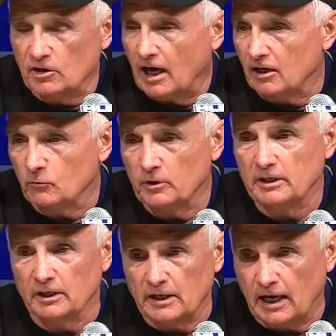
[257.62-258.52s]
the John, we
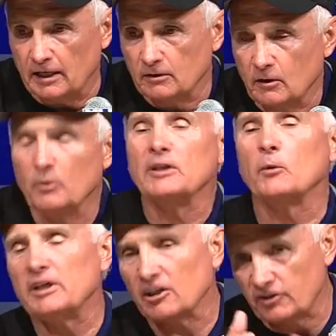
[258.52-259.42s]
did not.
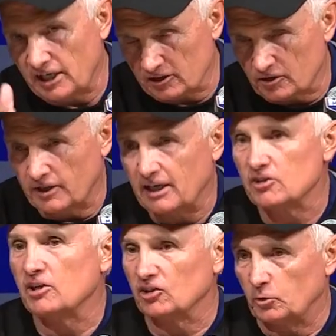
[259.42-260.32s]
The answer to that
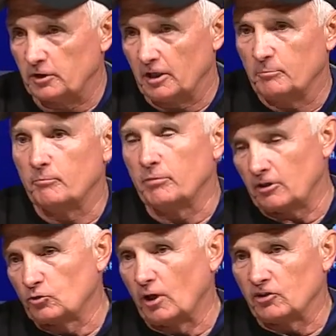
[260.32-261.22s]
is yes, we did,
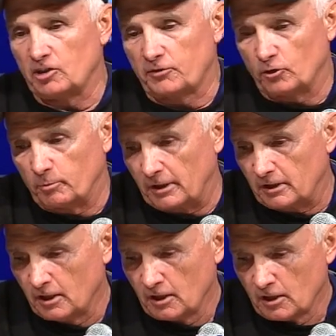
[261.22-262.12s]
as well as he threw.
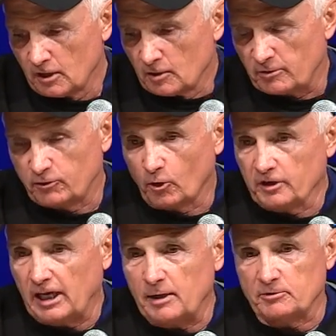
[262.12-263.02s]
But before
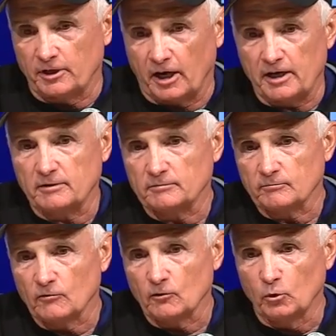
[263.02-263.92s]
the game tonight,
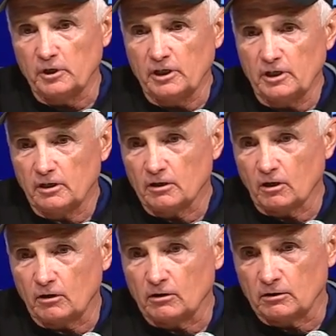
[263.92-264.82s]

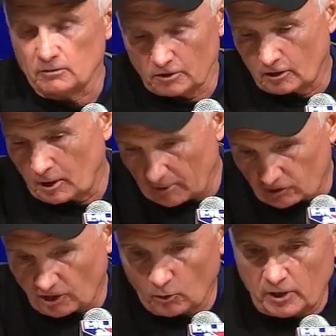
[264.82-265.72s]

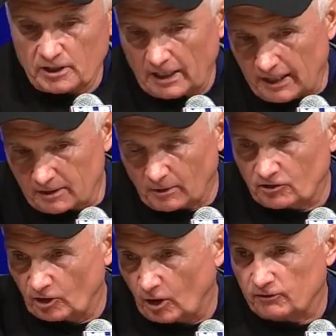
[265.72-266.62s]
Dan,
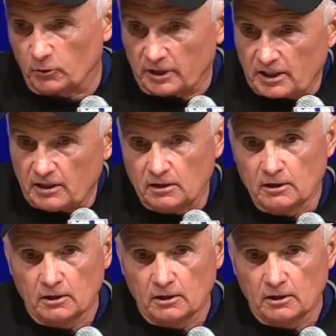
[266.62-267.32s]
myself, Ricky,